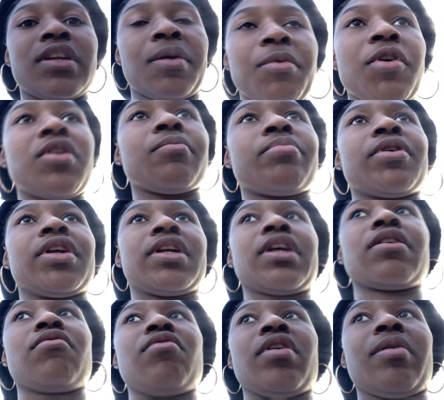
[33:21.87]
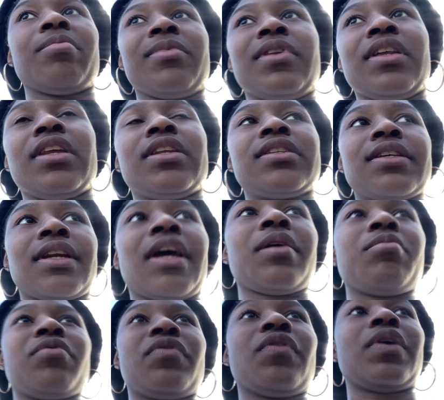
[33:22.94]
I'm gonna put it in Grammarly tonight
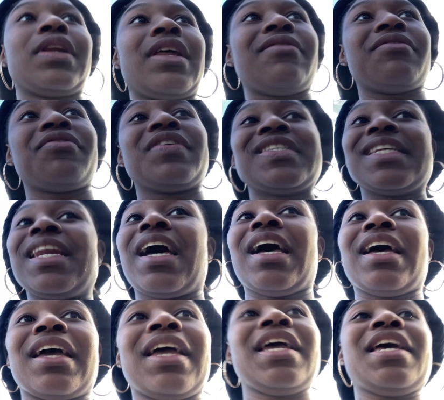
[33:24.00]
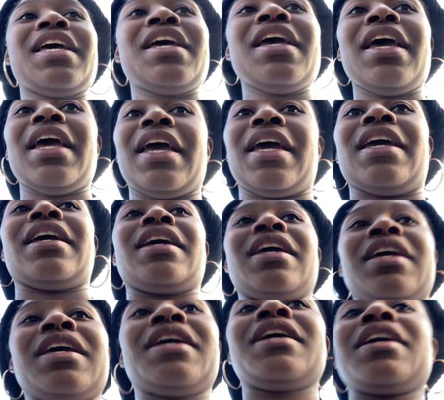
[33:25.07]
before 11:59. Hey,
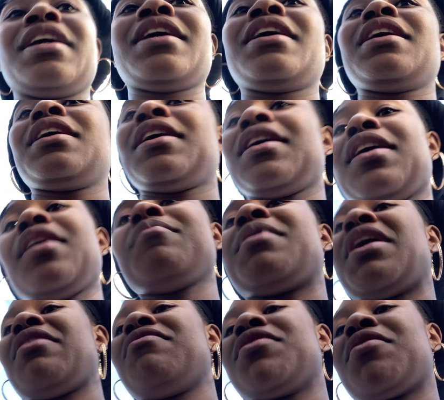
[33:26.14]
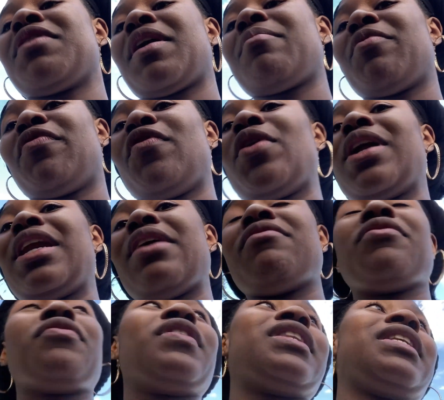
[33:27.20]
I'm heavy on that before
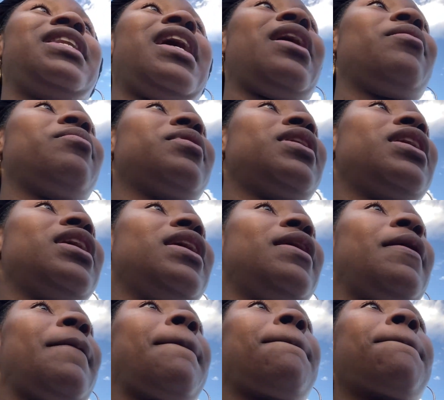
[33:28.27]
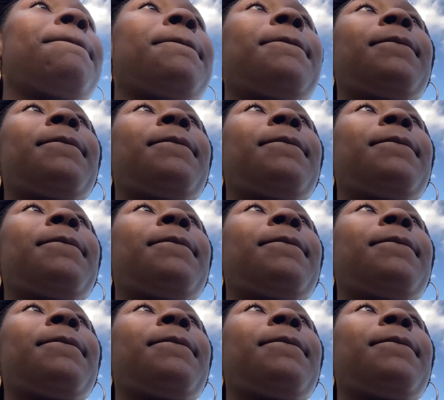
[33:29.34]
11:59 p.m.